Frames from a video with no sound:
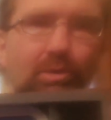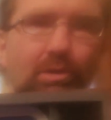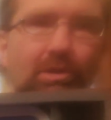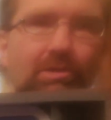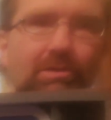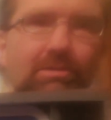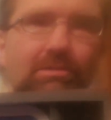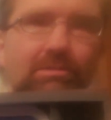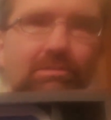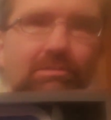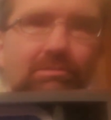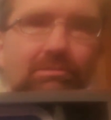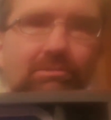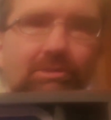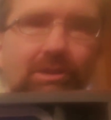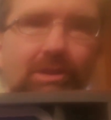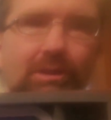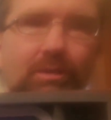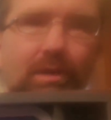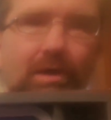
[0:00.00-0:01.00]
work
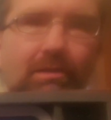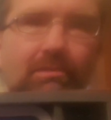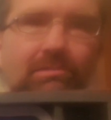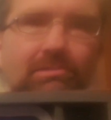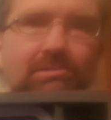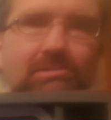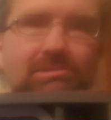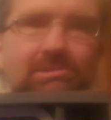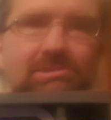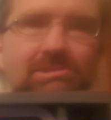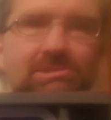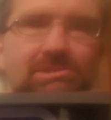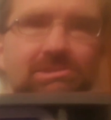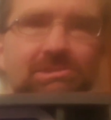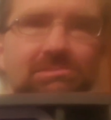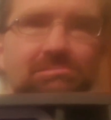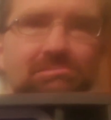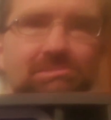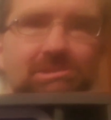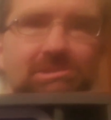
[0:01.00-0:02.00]
really well.
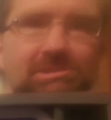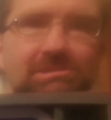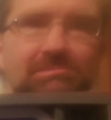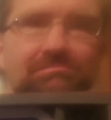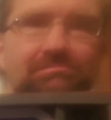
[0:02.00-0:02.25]
Yeah.